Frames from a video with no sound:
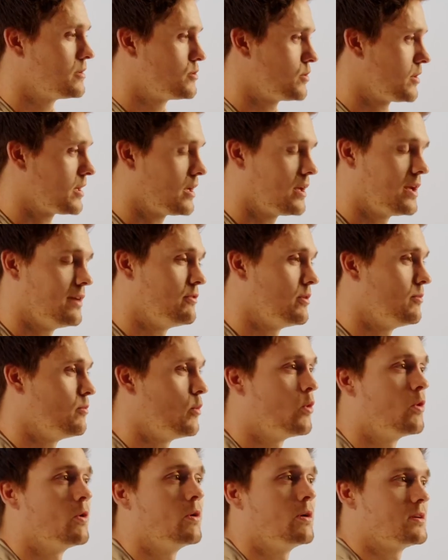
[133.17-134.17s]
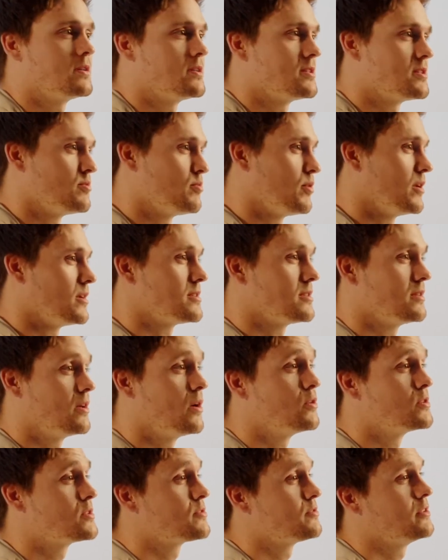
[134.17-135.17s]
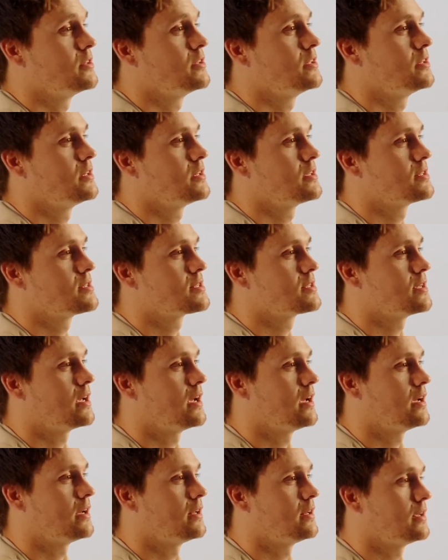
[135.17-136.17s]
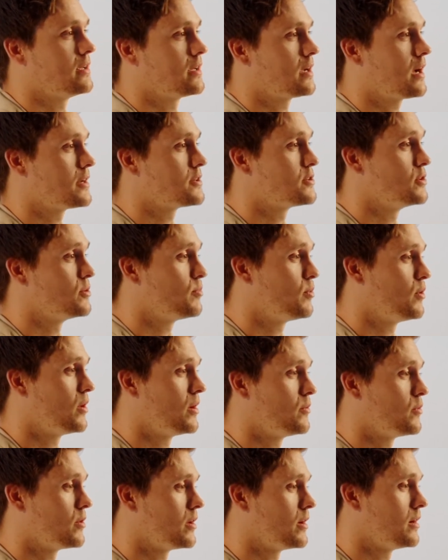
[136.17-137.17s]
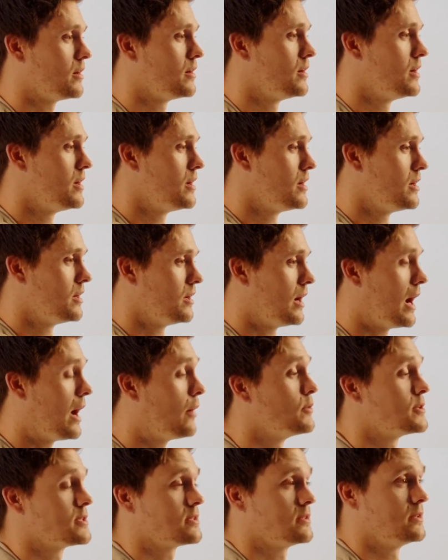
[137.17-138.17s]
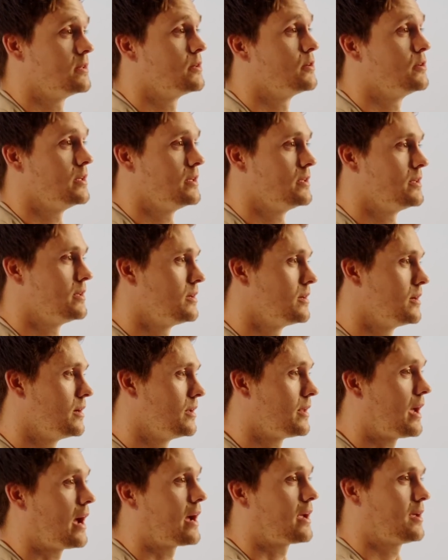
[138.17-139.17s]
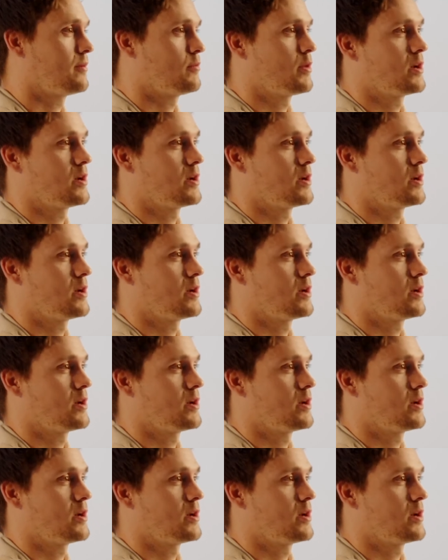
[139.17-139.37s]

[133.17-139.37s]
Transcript: drinking even more to suppress those feelings. And it got to the point where I was literally attacking